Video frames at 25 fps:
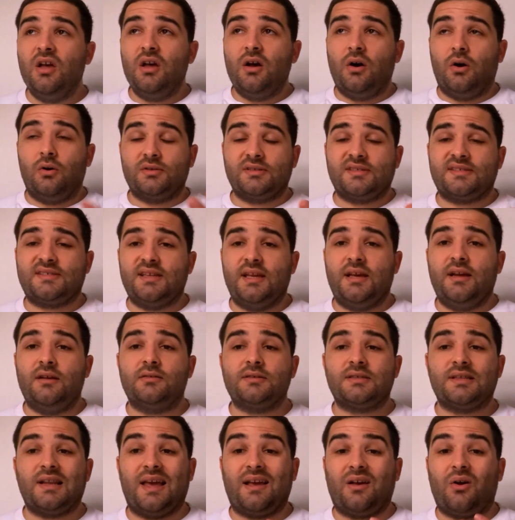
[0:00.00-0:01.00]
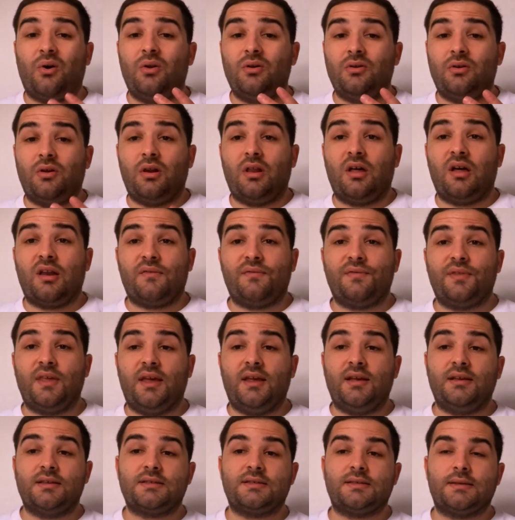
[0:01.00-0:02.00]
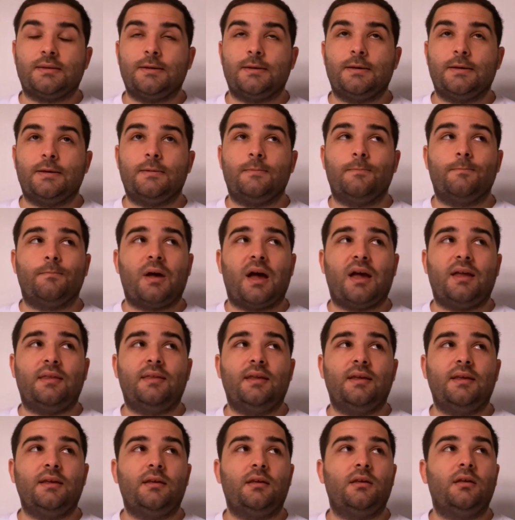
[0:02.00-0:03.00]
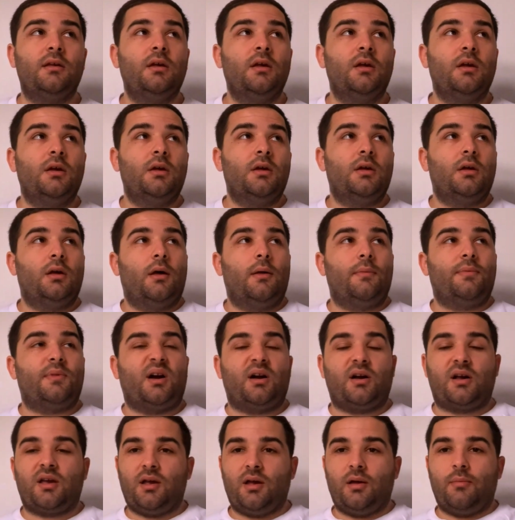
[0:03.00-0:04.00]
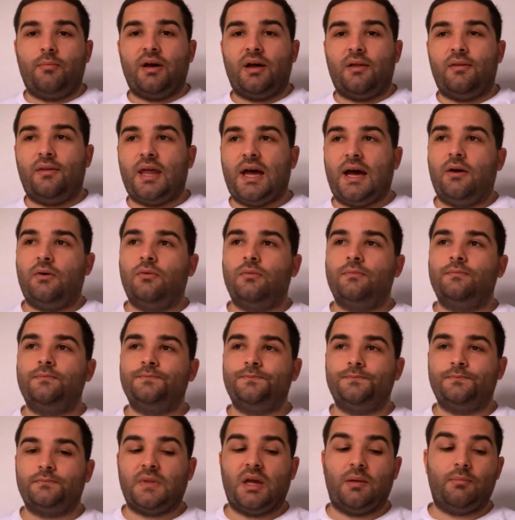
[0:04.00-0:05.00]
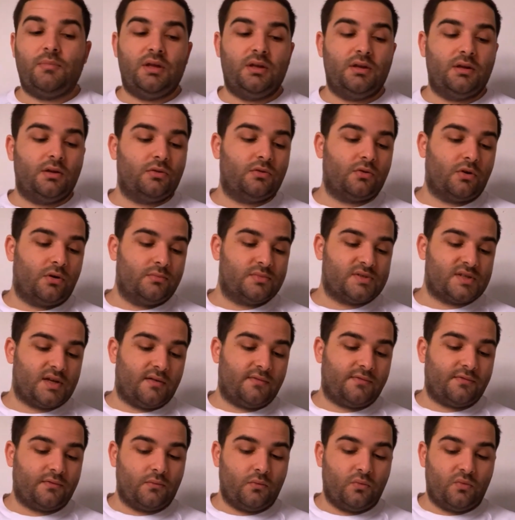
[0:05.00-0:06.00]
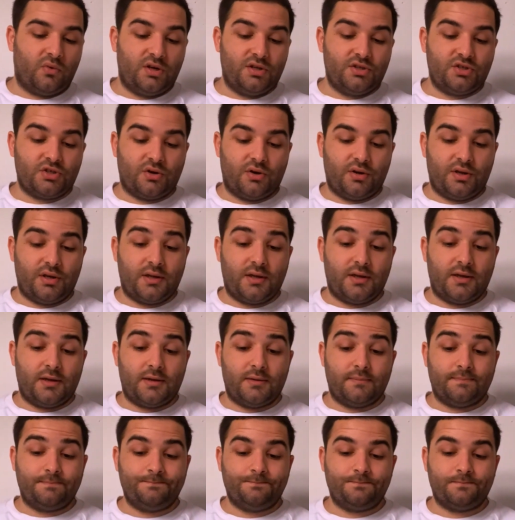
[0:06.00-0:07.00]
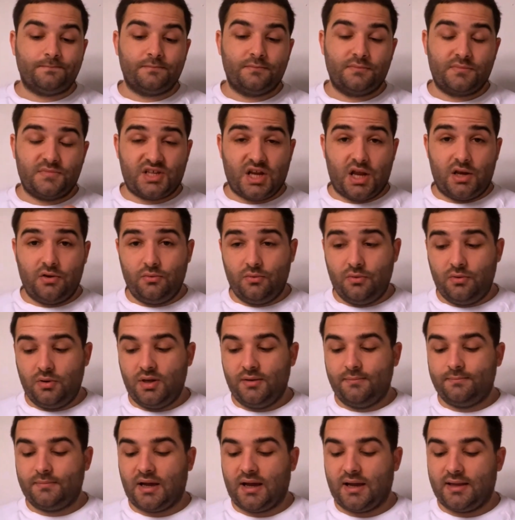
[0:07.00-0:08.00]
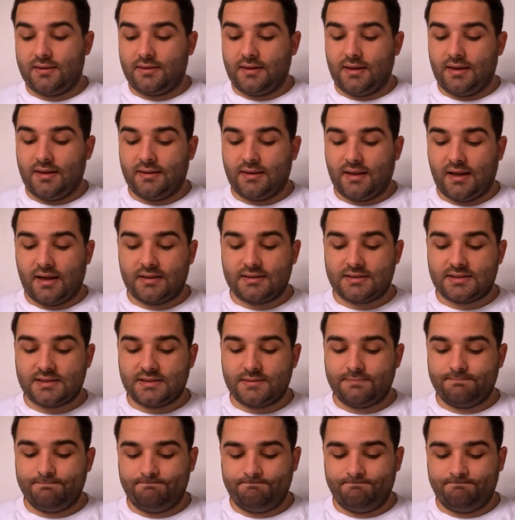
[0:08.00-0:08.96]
sales, like on a lot of things. I think talking about now, I mean, in terms of will he join in January, I think that's